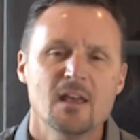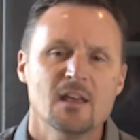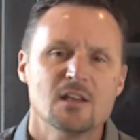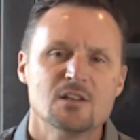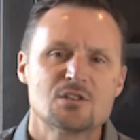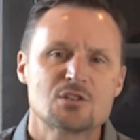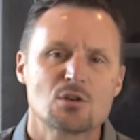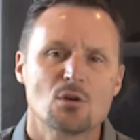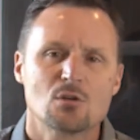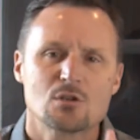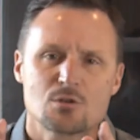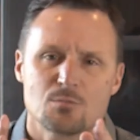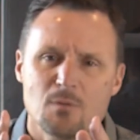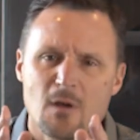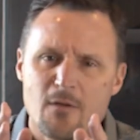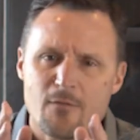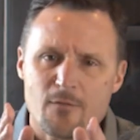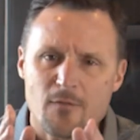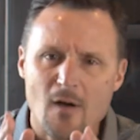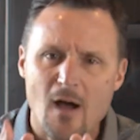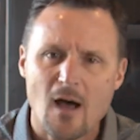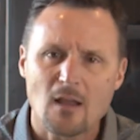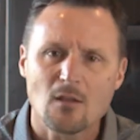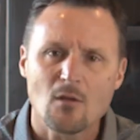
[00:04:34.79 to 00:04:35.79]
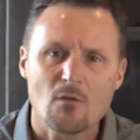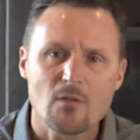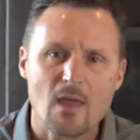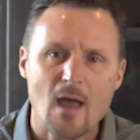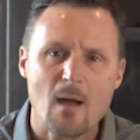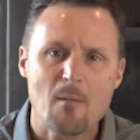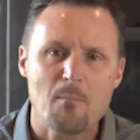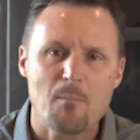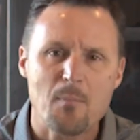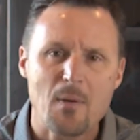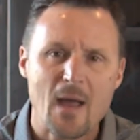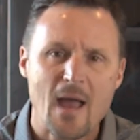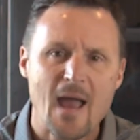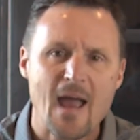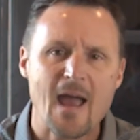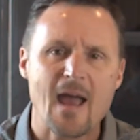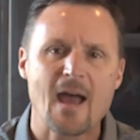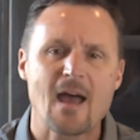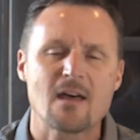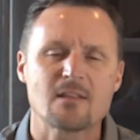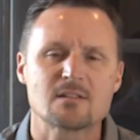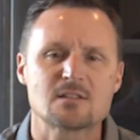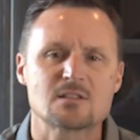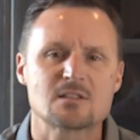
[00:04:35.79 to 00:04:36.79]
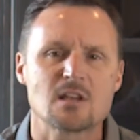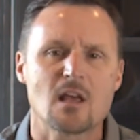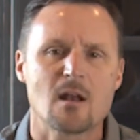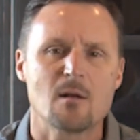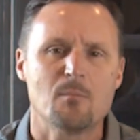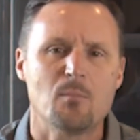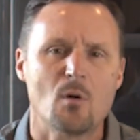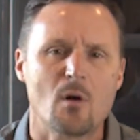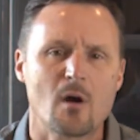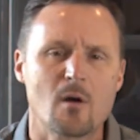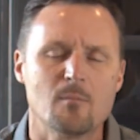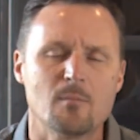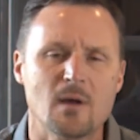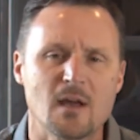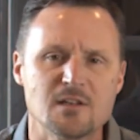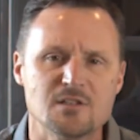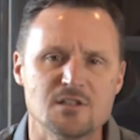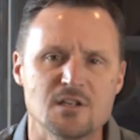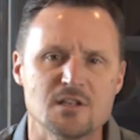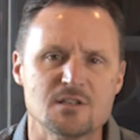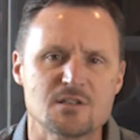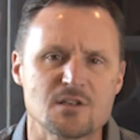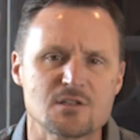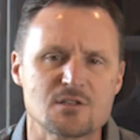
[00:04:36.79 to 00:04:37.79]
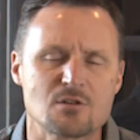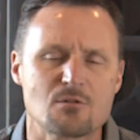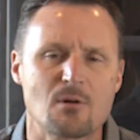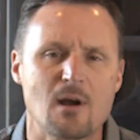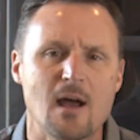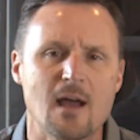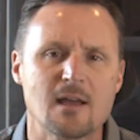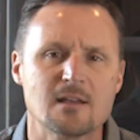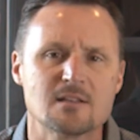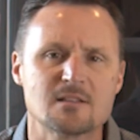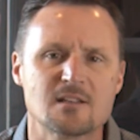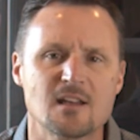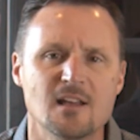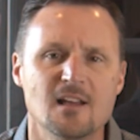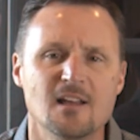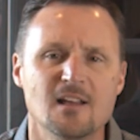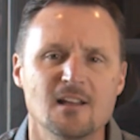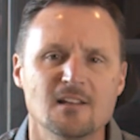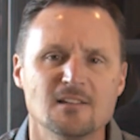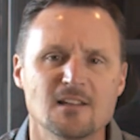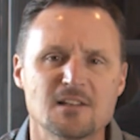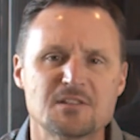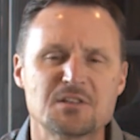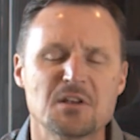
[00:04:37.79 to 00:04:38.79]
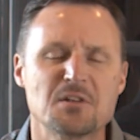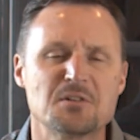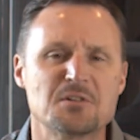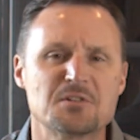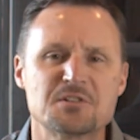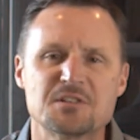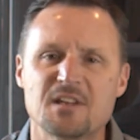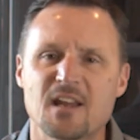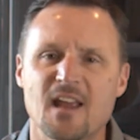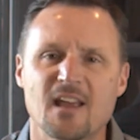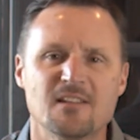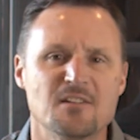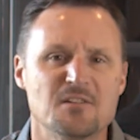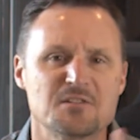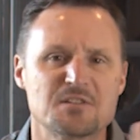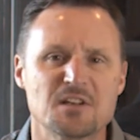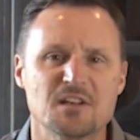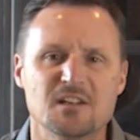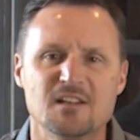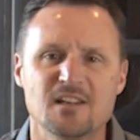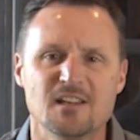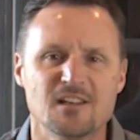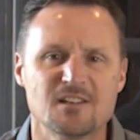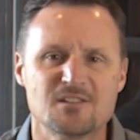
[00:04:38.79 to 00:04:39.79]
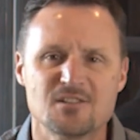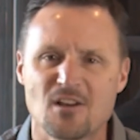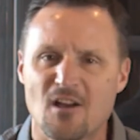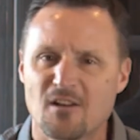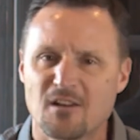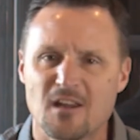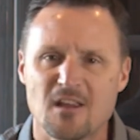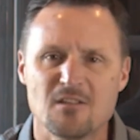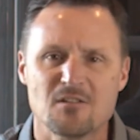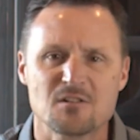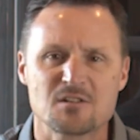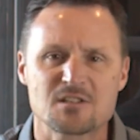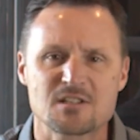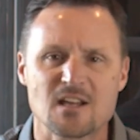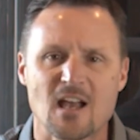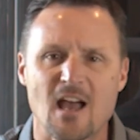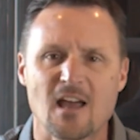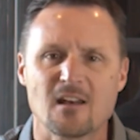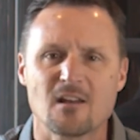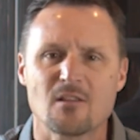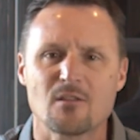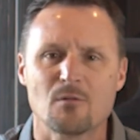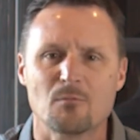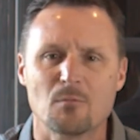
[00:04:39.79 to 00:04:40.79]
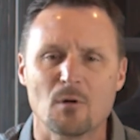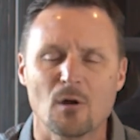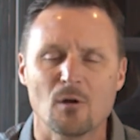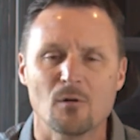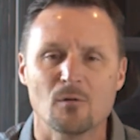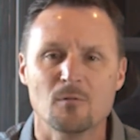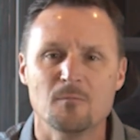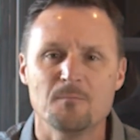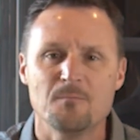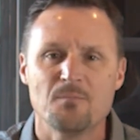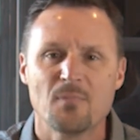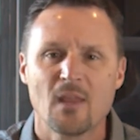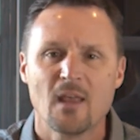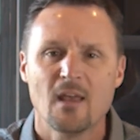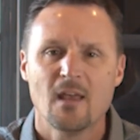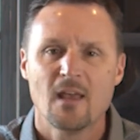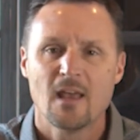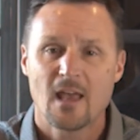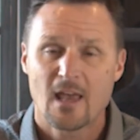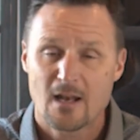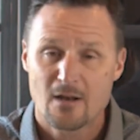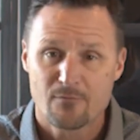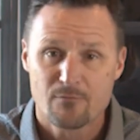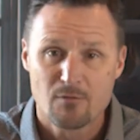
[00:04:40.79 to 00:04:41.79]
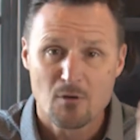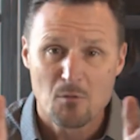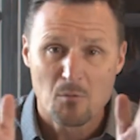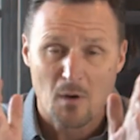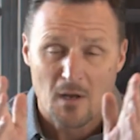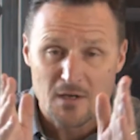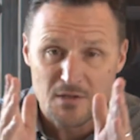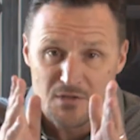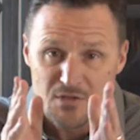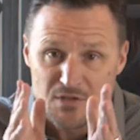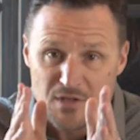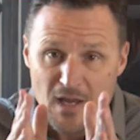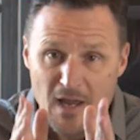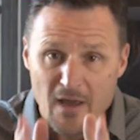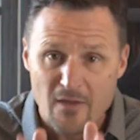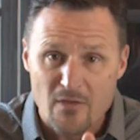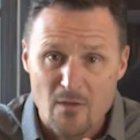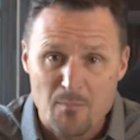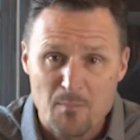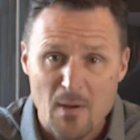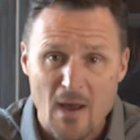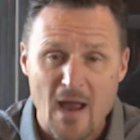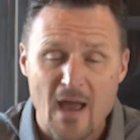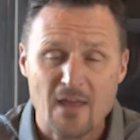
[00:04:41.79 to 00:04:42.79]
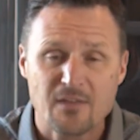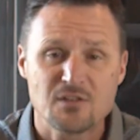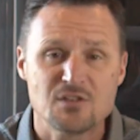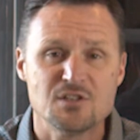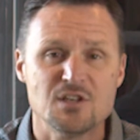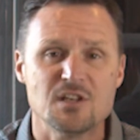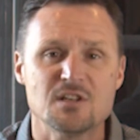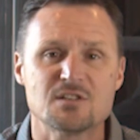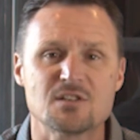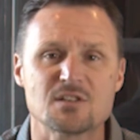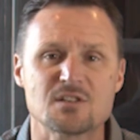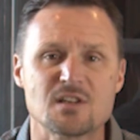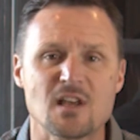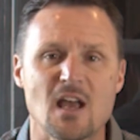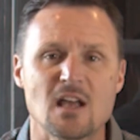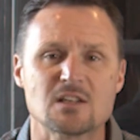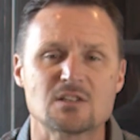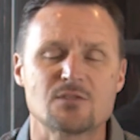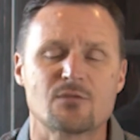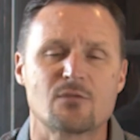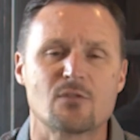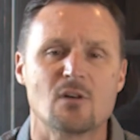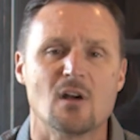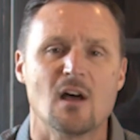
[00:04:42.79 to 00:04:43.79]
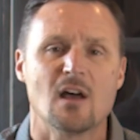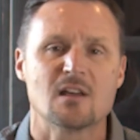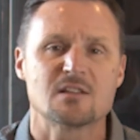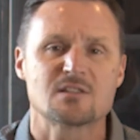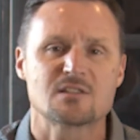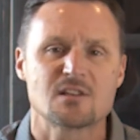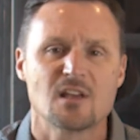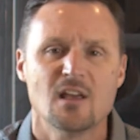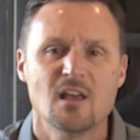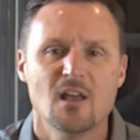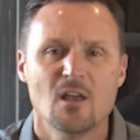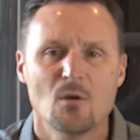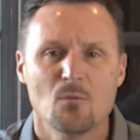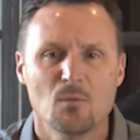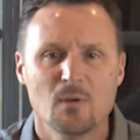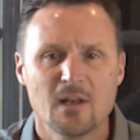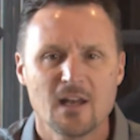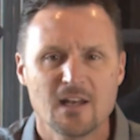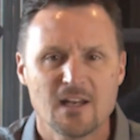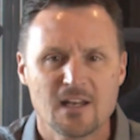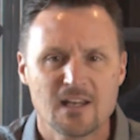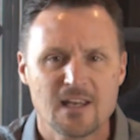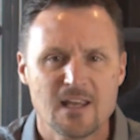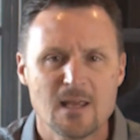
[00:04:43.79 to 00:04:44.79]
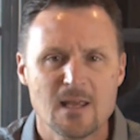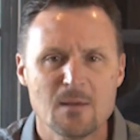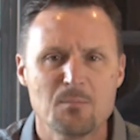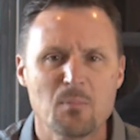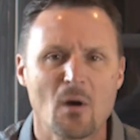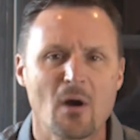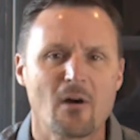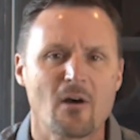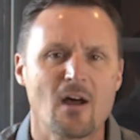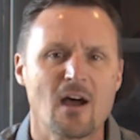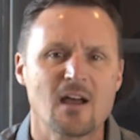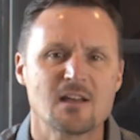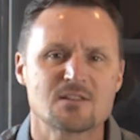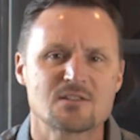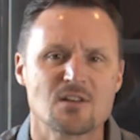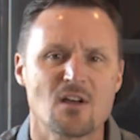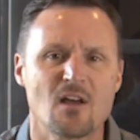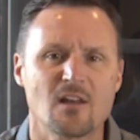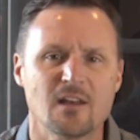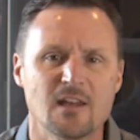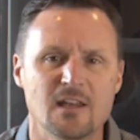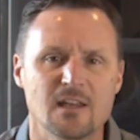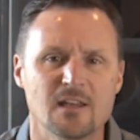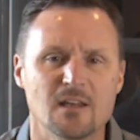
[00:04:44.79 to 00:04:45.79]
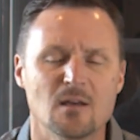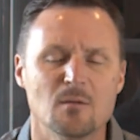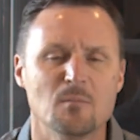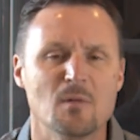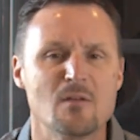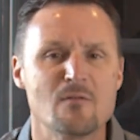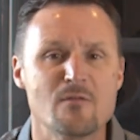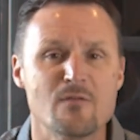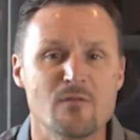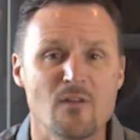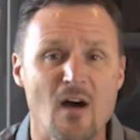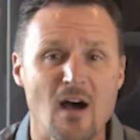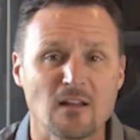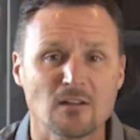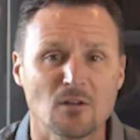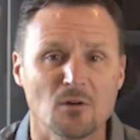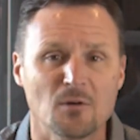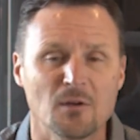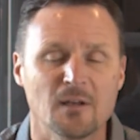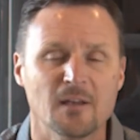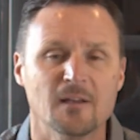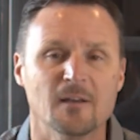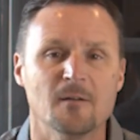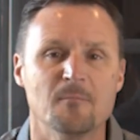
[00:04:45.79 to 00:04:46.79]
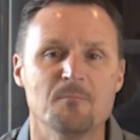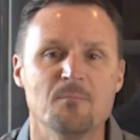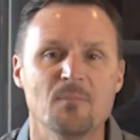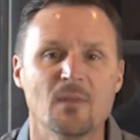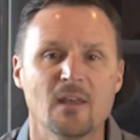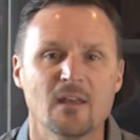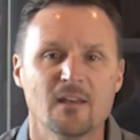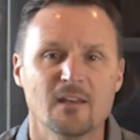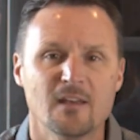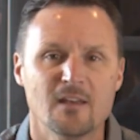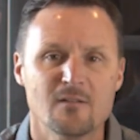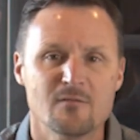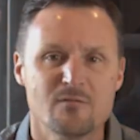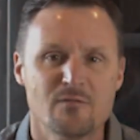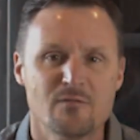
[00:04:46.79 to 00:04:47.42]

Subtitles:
And so as we follow that path set apart by Jesus Christ, let's understand there's a ditch on either side of the road. And if we want to stay on the path Jesus has for us, we need to keep our eyes on him and follow him in